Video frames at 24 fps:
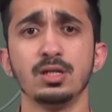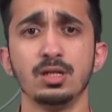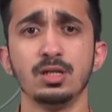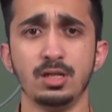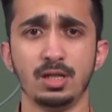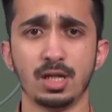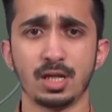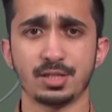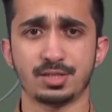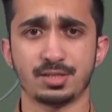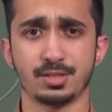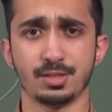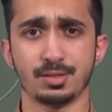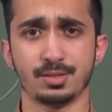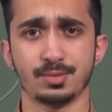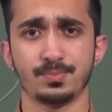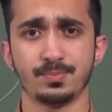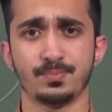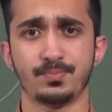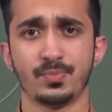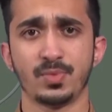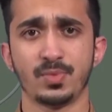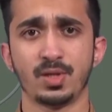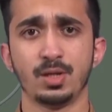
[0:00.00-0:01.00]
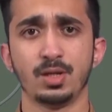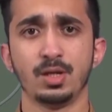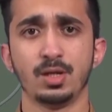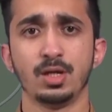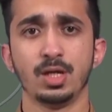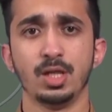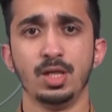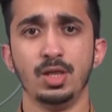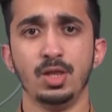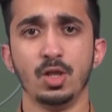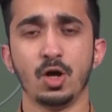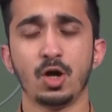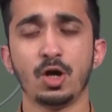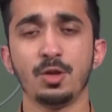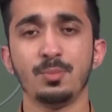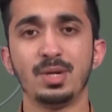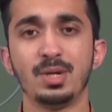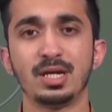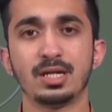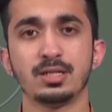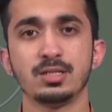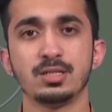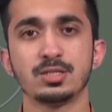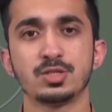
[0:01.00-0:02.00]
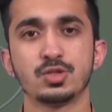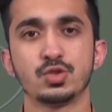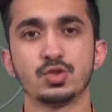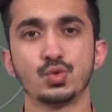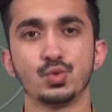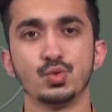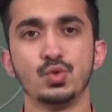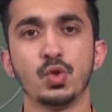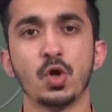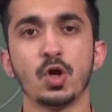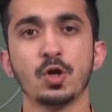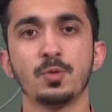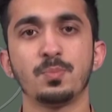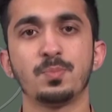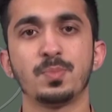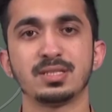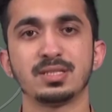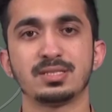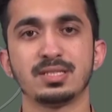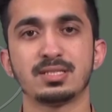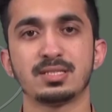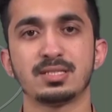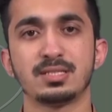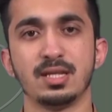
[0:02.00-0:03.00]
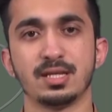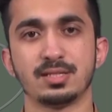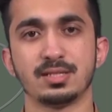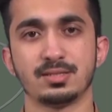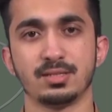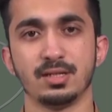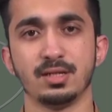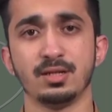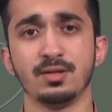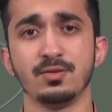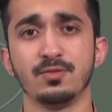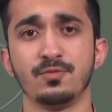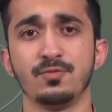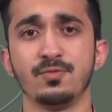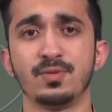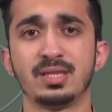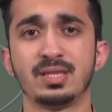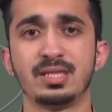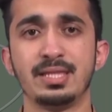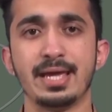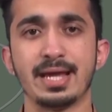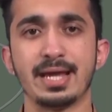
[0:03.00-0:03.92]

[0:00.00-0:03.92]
Luster. Non-metals do not possess luster with the